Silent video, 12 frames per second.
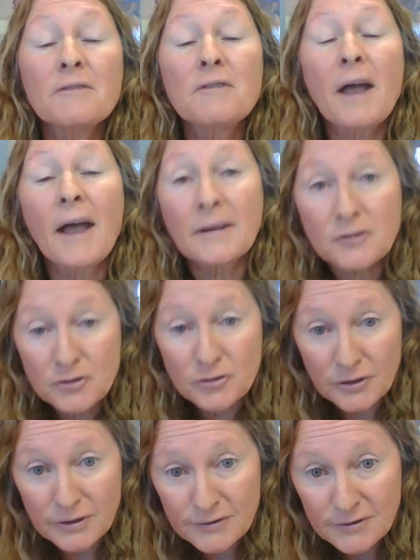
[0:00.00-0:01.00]
of
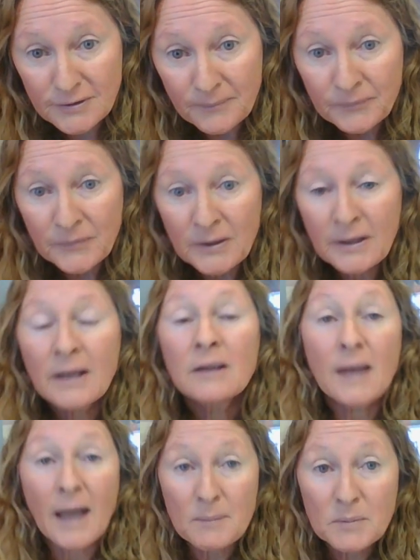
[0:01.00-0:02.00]
entries.
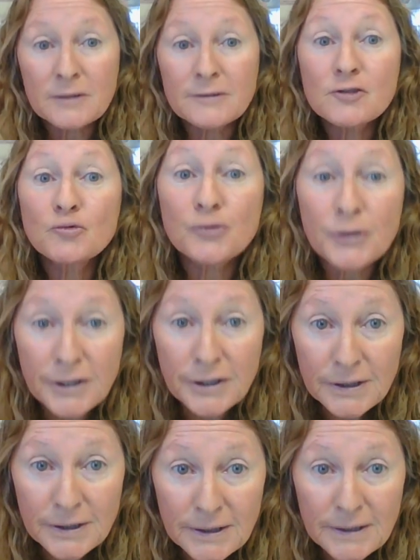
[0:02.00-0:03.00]
That means
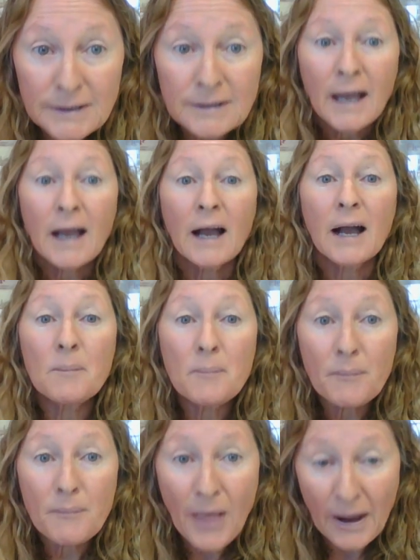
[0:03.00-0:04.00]
read
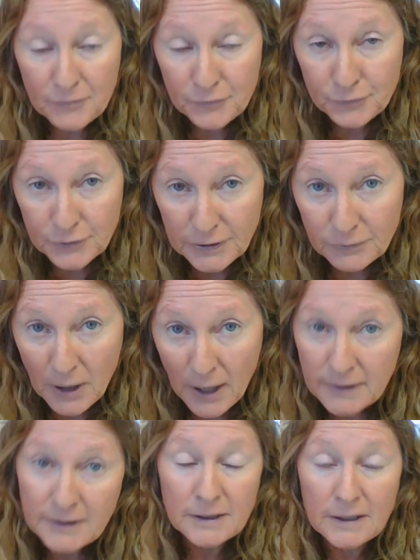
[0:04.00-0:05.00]
that free
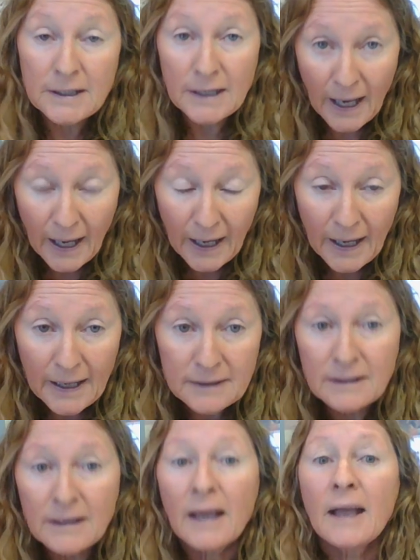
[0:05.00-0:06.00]
writing
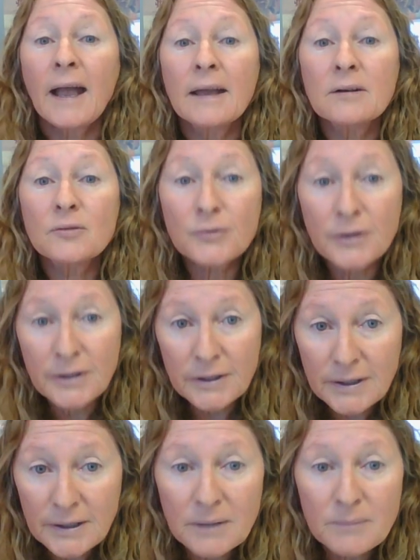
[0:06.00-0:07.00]
again and
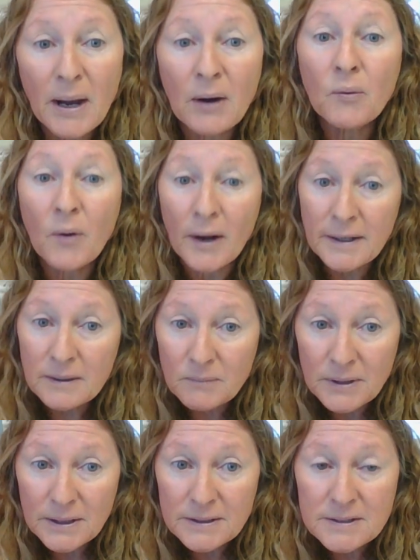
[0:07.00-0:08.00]
read about what it
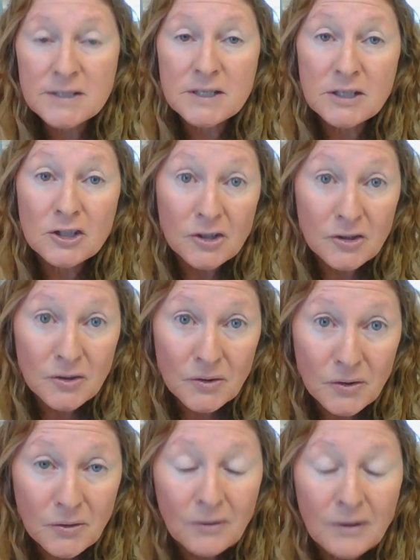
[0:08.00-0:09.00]
means to
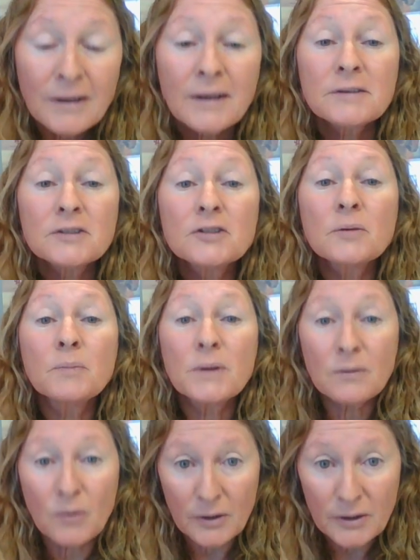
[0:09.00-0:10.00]
you to
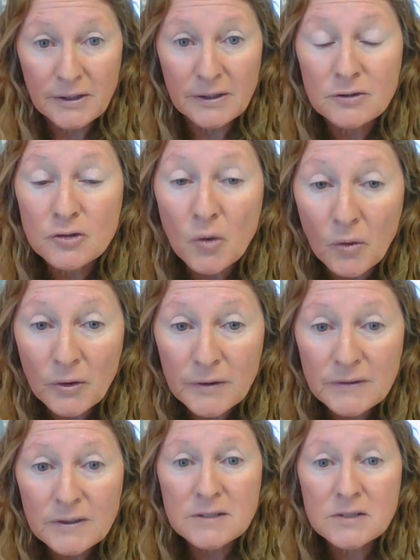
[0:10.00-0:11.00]
be working
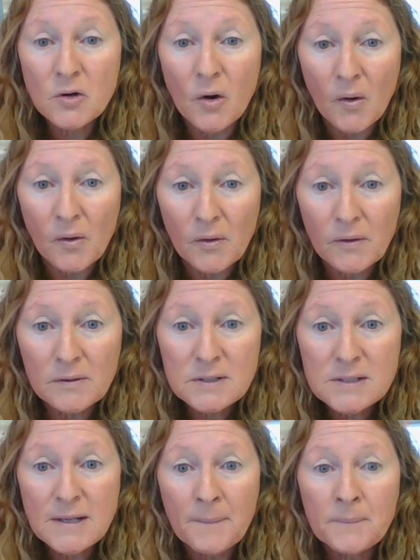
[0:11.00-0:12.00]
toward these goals.